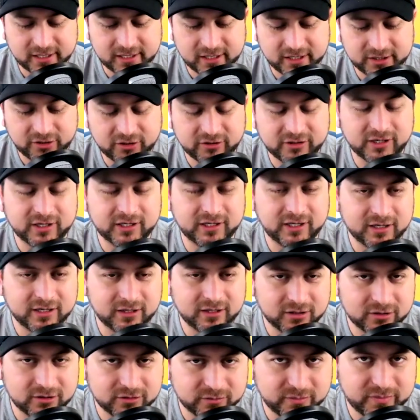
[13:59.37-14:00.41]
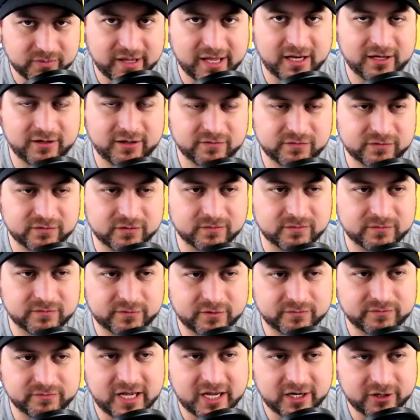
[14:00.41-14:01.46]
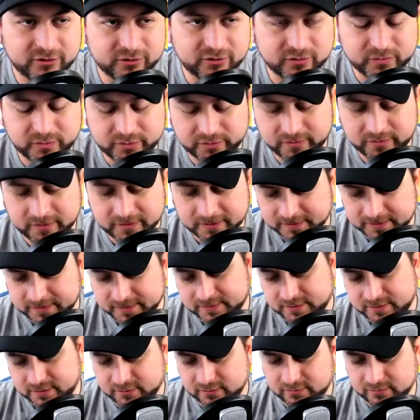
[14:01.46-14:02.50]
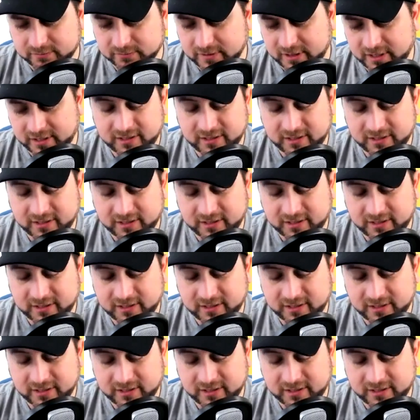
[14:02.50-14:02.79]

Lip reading: you're gonna get a lot of value from that group. So and